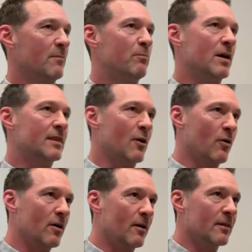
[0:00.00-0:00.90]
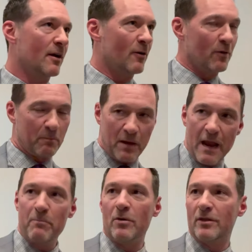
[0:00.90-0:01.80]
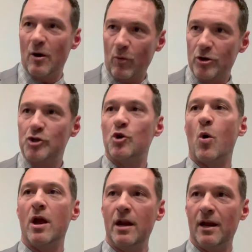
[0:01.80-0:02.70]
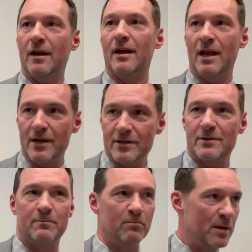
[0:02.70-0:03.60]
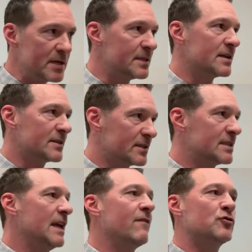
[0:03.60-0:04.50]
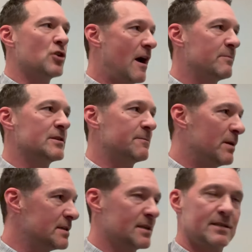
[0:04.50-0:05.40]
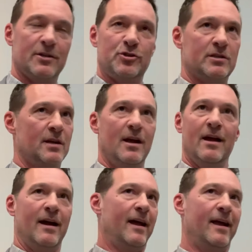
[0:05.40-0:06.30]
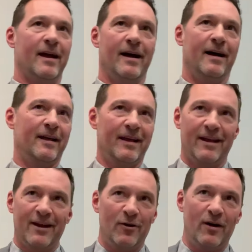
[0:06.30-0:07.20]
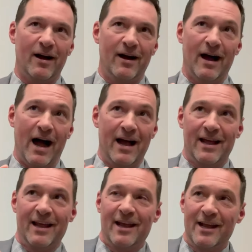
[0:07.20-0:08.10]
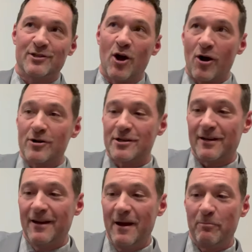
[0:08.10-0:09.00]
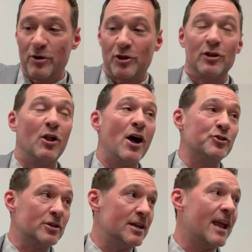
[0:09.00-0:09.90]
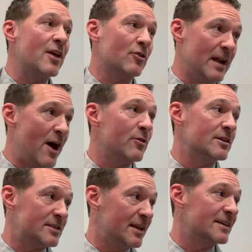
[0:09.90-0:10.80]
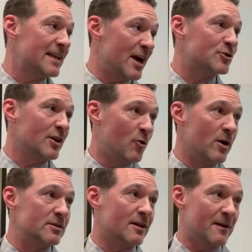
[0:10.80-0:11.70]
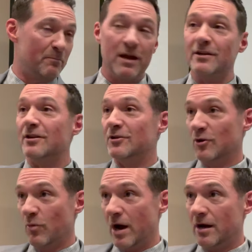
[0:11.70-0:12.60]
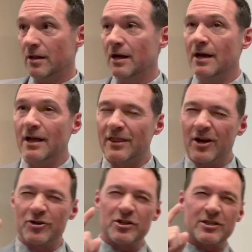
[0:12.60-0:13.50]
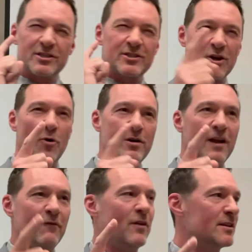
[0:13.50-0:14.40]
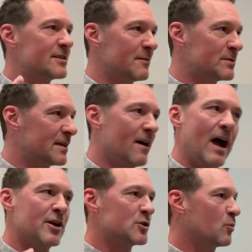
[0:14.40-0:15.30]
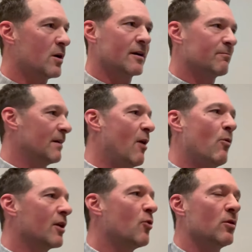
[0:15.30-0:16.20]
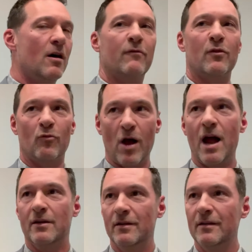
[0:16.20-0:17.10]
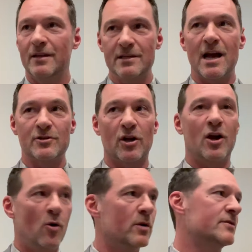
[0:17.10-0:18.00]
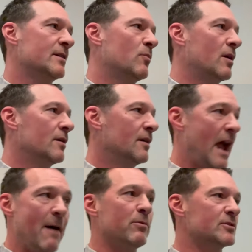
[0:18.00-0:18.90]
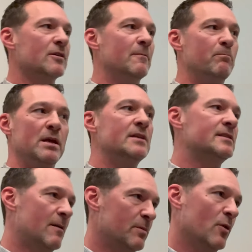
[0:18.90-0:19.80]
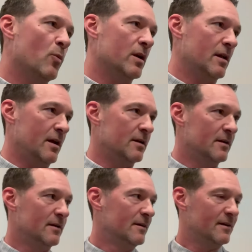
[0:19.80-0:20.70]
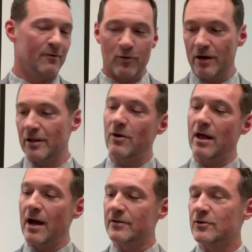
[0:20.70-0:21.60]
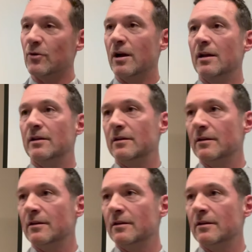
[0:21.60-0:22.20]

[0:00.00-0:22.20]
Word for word: But there were there were people that were joining his business and Steve Jobs' business that just, hey, you know, it, it's hard to put the logic together on how this thing is actually going to compete and do well. They're just so convinced themselves. I just want to I want to go along for the ride. These guys are going somewhere. Apple's going to be something one day. And we all know how that story is.